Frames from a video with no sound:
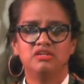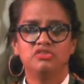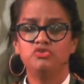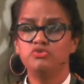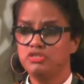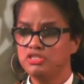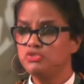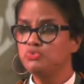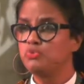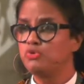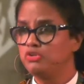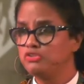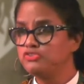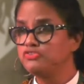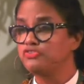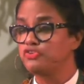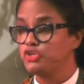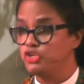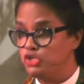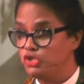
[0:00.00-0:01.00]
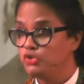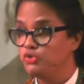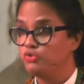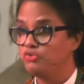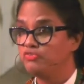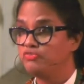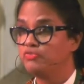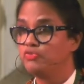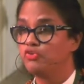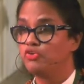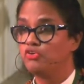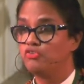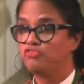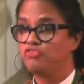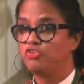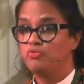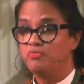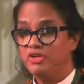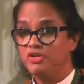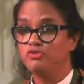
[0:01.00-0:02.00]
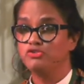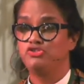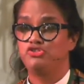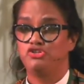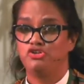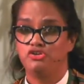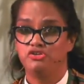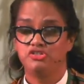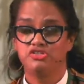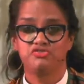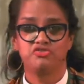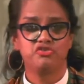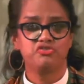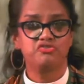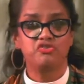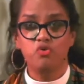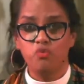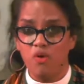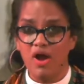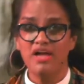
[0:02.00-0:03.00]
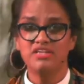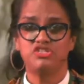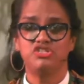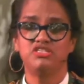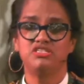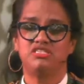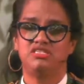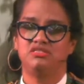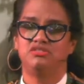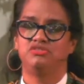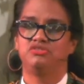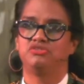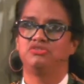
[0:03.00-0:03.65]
to this world for you, for Middle Church, for Washington